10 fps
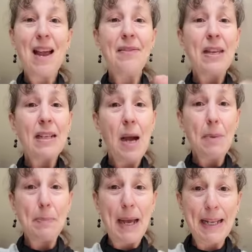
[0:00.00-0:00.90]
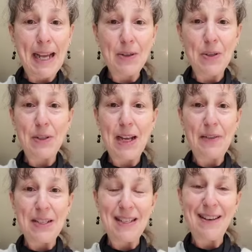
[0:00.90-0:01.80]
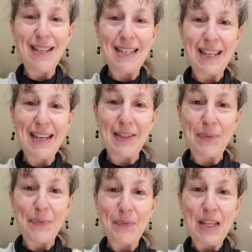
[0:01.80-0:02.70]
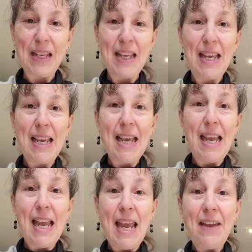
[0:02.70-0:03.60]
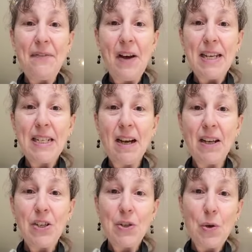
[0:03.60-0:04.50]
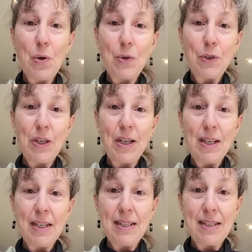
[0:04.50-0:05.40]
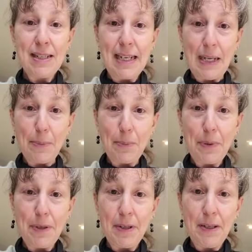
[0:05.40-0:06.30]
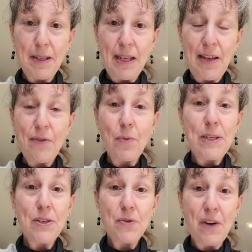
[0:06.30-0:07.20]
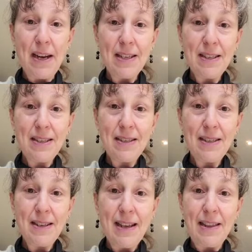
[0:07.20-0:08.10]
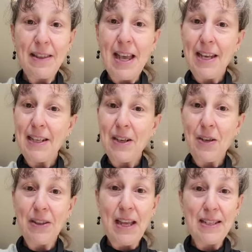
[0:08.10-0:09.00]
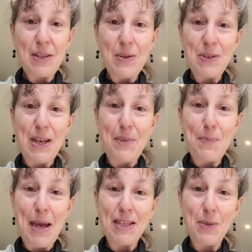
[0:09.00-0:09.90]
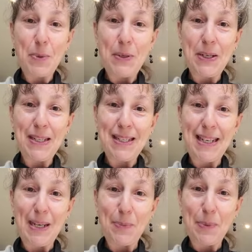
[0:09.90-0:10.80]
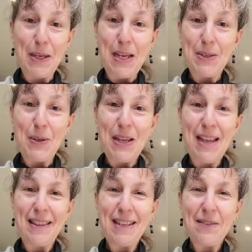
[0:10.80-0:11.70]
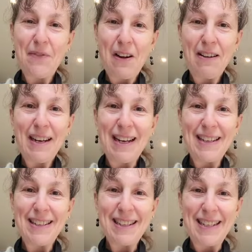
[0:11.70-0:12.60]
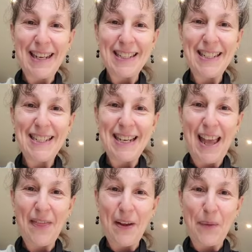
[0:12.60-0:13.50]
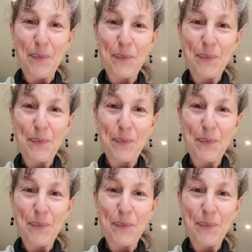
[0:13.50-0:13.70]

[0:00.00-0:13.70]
and then coming back out on the other side again? If I touch on sleep, if we're stressed, then that's going to impact upon our sleep. So again, these are very interlinked together.